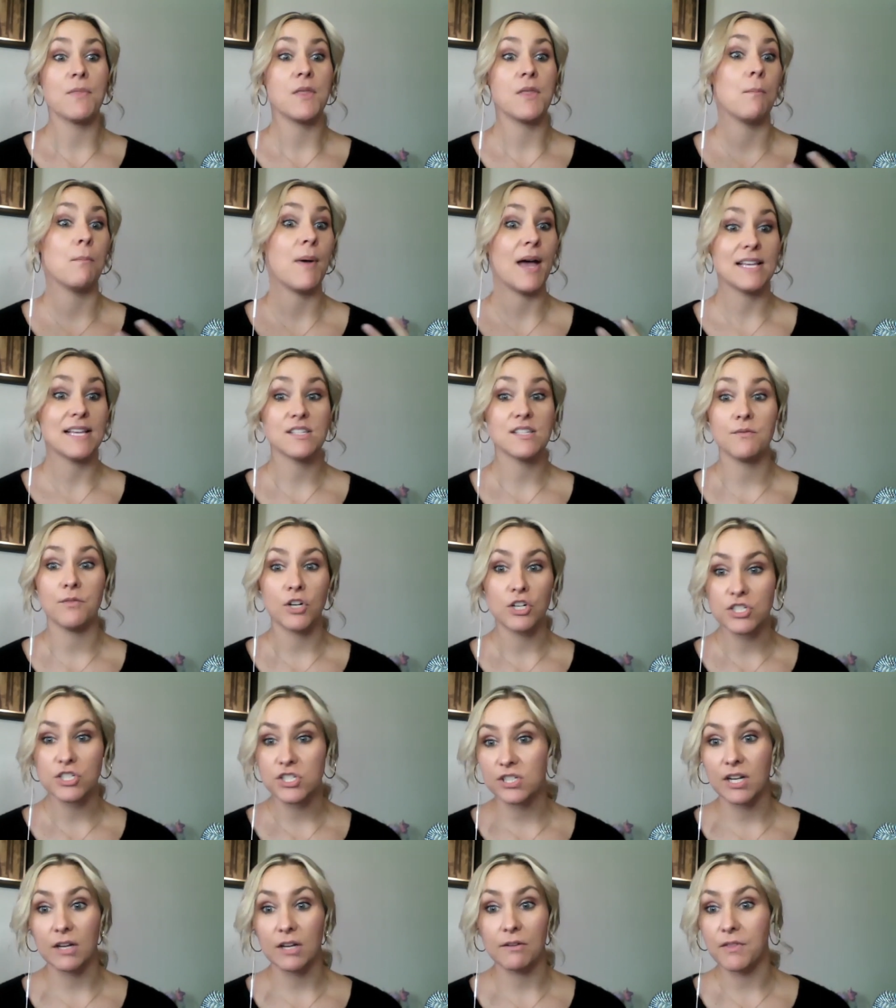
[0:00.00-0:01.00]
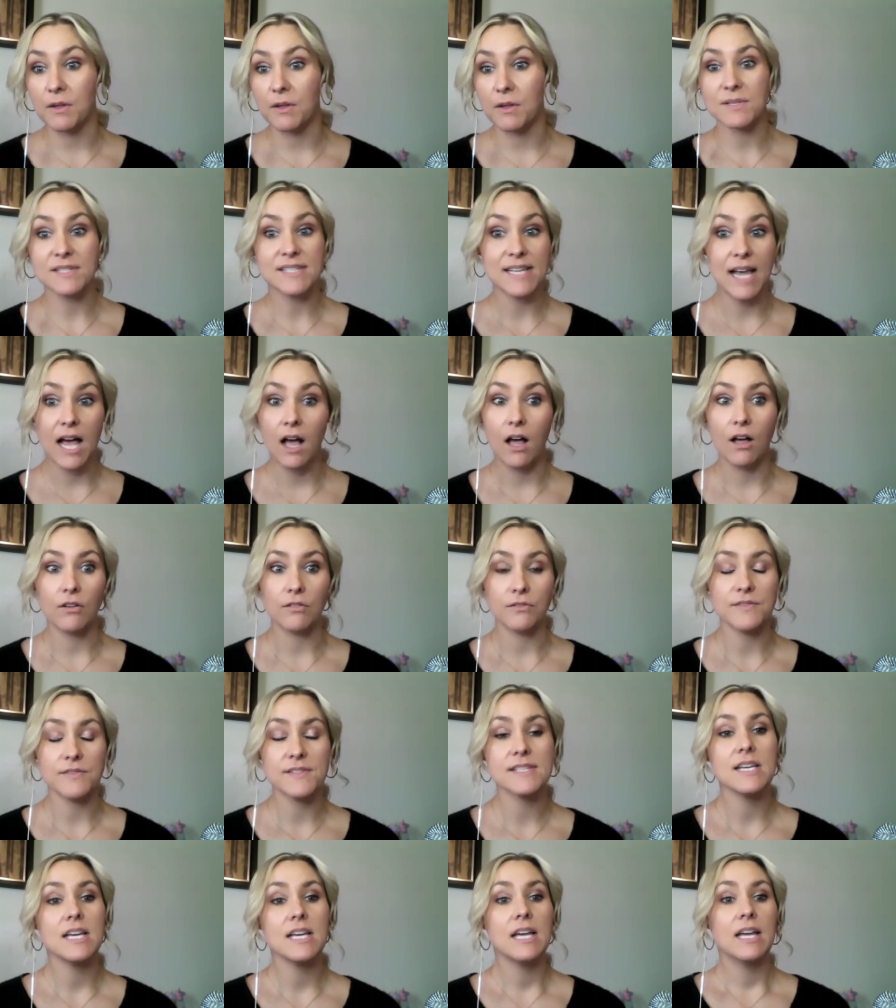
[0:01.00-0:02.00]
the best version of
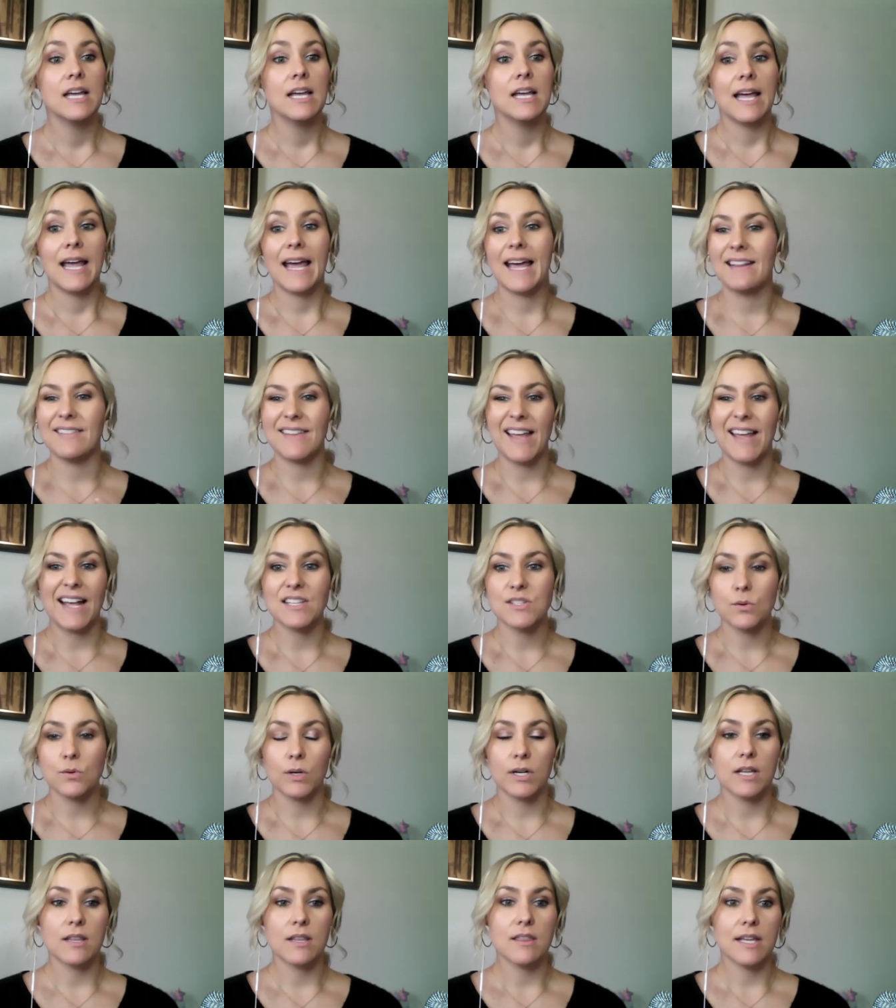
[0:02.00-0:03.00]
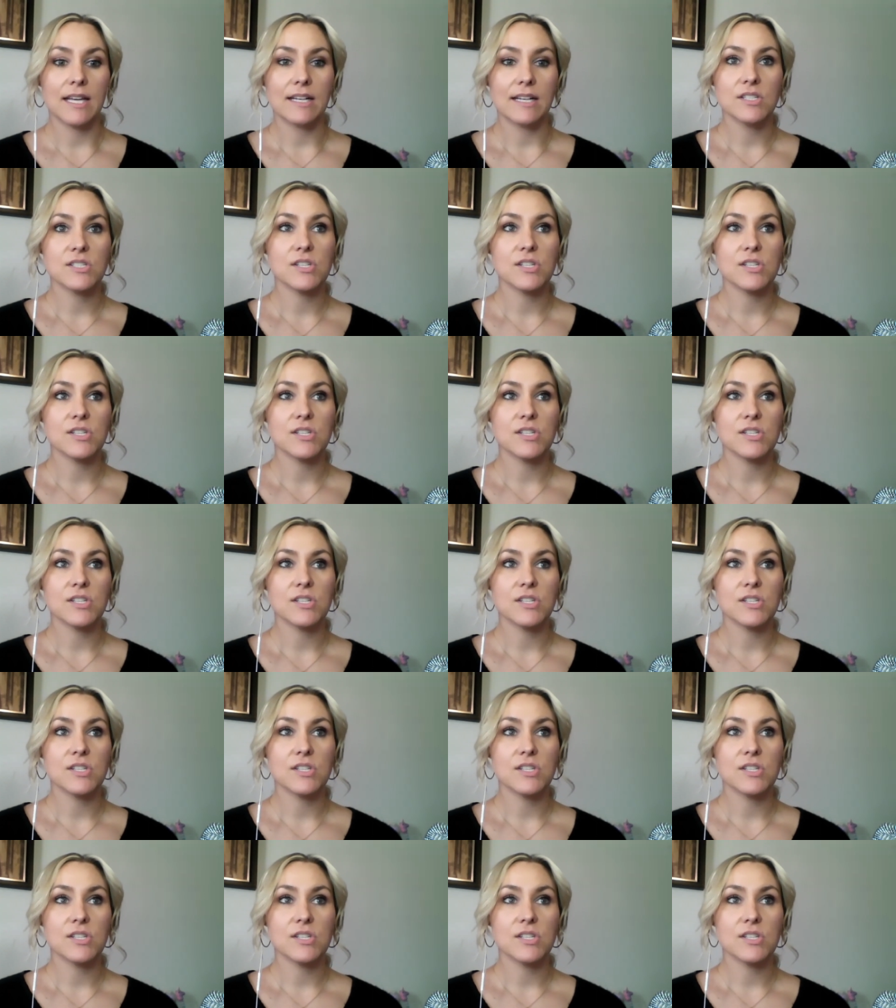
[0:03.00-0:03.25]
themselves and that sort of thing.